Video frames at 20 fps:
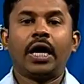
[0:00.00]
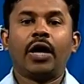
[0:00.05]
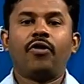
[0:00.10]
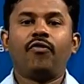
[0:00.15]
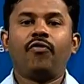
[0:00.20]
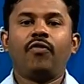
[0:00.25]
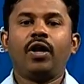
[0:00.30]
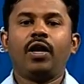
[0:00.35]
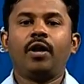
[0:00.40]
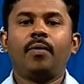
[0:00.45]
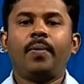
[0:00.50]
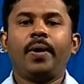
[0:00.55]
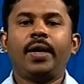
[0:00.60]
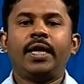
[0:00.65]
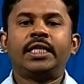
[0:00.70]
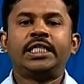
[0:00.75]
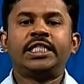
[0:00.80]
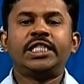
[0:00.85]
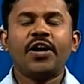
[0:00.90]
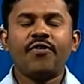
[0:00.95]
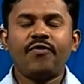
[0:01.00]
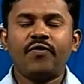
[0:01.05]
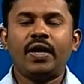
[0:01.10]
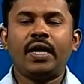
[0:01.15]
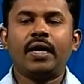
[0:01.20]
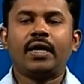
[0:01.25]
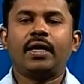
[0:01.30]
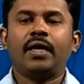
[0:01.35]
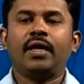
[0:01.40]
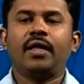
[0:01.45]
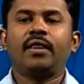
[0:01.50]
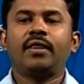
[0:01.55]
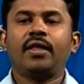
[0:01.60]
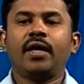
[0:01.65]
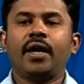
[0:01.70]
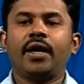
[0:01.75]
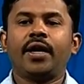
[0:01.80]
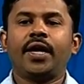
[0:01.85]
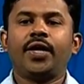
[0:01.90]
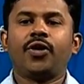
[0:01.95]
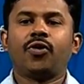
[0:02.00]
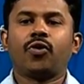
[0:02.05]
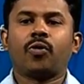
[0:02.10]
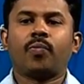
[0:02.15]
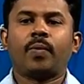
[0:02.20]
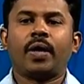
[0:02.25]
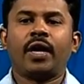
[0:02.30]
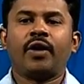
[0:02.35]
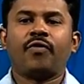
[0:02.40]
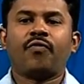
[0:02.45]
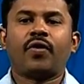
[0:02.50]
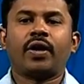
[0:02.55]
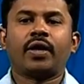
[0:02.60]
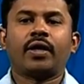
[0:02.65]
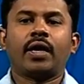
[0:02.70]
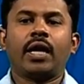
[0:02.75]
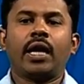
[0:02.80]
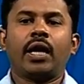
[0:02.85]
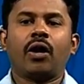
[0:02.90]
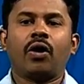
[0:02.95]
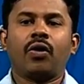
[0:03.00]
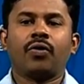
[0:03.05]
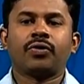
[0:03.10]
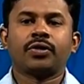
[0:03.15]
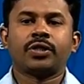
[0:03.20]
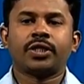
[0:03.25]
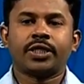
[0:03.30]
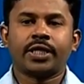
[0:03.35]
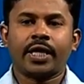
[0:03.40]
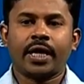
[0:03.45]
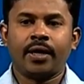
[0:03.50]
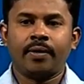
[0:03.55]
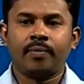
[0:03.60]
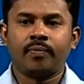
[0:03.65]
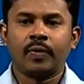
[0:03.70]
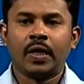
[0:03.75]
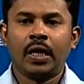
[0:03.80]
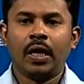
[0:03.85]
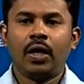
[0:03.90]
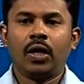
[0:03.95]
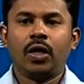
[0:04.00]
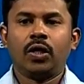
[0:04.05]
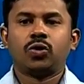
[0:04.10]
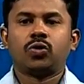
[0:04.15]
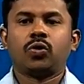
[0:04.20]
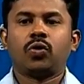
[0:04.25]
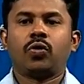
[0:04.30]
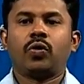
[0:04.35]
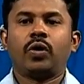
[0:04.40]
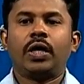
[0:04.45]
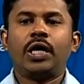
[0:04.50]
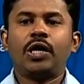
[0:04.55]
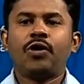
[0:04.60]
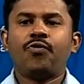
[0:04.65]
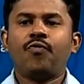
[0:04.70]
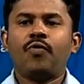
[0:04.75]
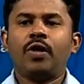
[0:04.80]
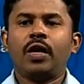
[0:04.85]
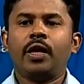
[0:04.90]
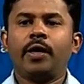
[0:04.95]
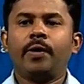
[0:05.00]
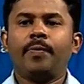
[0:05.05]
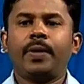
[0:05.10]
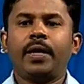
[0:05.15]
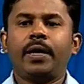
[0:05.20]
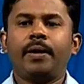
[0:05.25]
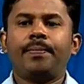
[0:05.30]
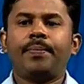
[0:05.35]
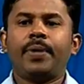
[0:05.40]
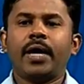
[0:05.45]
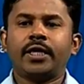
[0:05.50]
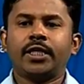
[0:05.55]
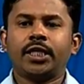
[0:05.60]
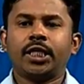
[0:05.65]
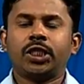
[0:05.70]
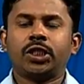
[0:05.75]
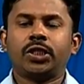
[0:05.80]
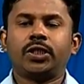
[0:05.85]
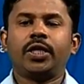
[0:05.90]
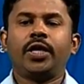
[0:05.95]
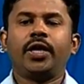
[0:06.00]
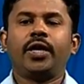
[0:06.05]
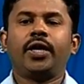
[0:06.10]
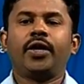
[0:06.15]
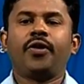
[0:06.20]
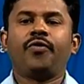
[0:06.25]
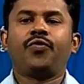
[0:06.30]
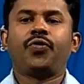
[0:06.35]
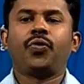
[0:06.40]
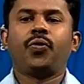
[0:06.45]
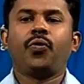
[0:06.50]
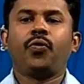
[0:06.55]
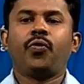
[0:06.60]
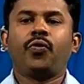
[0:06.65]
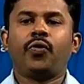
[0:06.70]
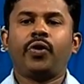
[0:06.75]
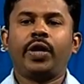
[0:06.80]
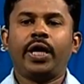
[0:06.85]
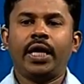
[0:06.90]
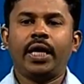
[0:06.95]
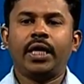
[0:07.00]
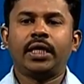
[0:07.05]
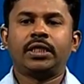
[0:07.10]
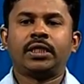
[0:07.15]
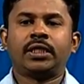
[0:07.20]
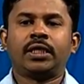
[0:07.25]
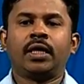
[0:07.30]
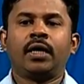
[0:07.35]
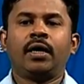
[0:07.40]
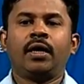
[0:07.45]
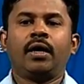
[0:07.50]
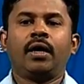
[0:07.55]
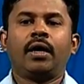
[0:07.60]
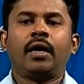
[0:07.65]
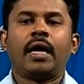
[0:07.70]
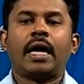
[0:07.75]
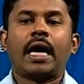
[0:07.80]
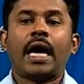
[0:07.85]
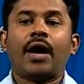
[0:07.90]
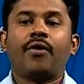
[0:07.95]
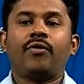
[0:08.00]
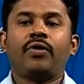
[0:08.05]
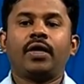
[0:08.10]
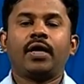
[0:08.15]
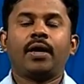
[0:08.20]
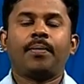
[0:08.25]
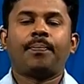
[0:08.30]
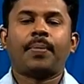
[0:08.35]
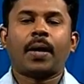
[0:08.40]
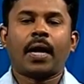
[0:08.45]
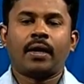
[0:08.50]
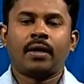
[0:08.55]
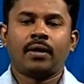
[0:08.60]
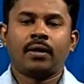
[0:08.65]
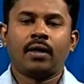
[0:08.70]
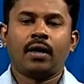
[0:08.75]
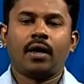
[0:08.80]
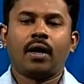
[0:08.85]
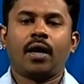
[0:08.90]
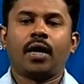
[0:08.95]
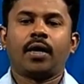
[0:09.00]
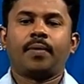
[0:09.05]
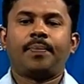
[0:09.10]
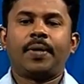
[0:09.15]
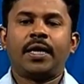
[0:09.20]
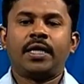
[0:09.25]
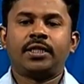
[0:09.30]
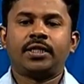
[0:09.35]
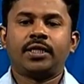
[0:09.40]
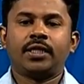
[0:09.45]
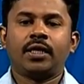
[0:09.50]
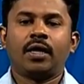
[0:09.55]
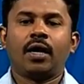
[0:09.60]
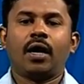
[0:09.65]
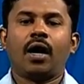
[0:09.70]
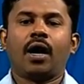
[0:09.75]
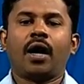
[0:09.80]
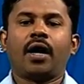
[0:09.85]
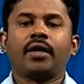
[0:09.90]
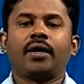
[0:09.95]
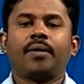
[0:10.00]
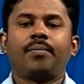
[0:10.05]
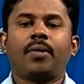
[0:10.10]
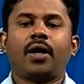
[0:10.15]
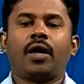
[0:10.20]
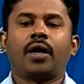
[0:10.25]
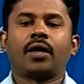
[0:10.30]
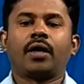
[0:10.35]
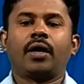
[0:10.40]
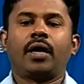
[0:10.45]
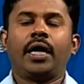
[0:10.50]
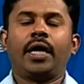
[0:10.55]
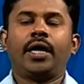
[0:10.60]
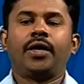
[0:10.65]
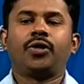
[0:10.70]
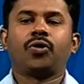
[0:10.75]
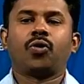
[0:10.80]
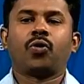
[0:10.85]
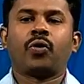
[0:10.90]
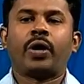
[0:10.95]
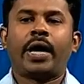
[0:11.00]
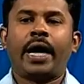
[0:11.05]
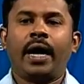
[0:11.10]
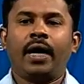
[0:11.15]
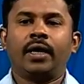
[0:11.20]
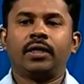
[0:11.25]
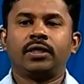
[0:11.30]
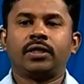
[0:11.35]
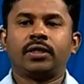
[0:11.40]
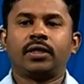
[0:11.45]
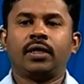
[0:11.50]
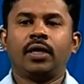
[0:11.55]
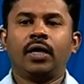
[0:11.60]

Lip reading: will be definitely there in your mind for a long time. So, it will be better if you read having a pen or pencil or a marker in your hand.